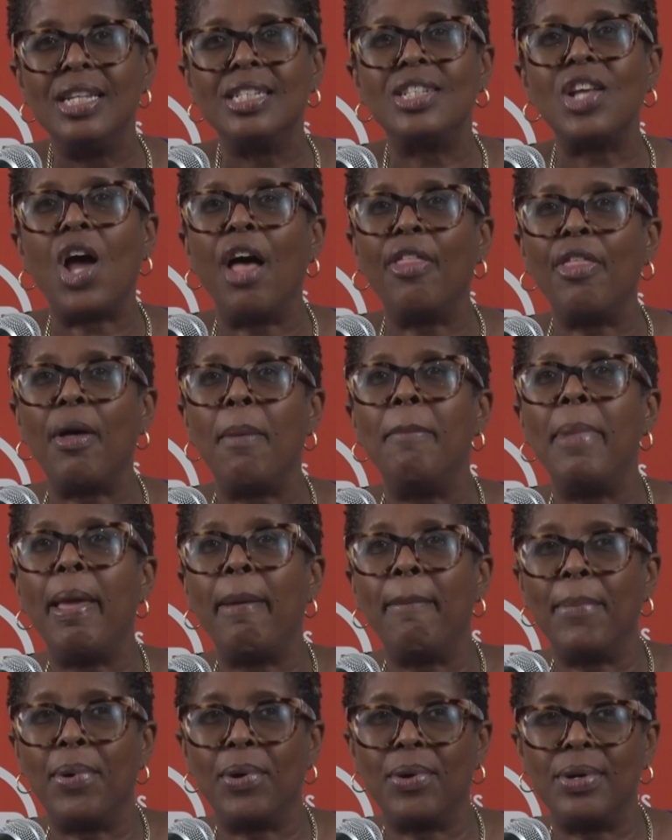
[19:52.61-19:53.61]
to other
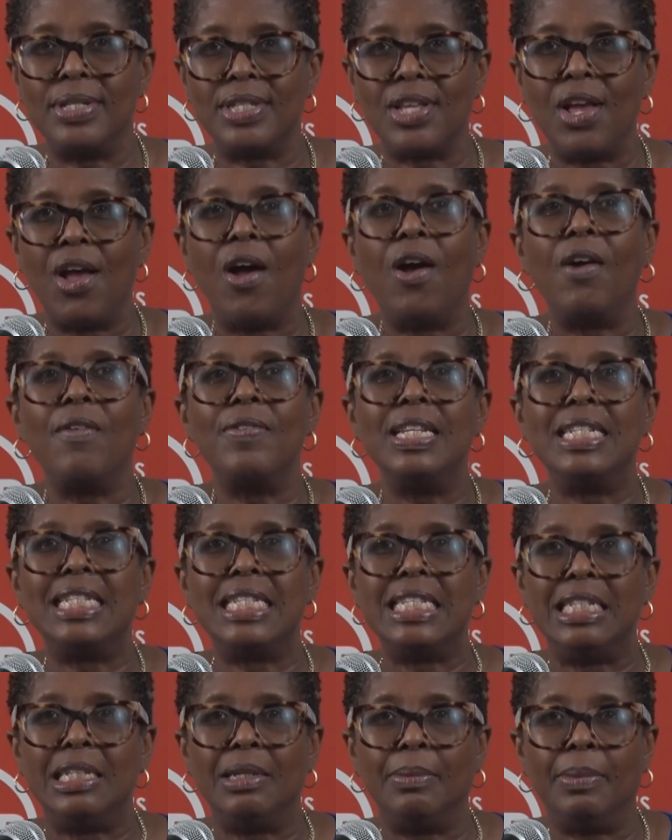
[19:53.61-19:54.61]
members of the
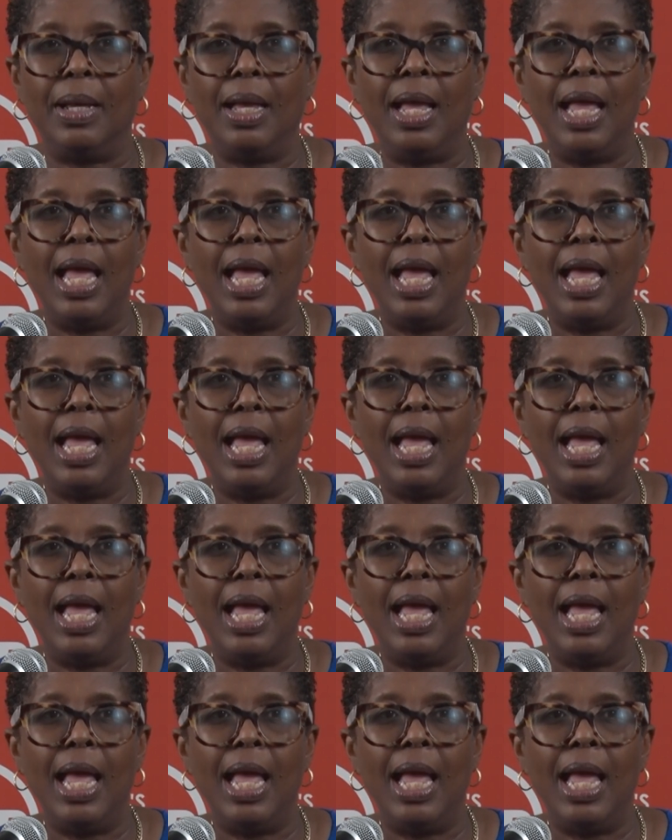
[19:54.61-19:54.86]
team.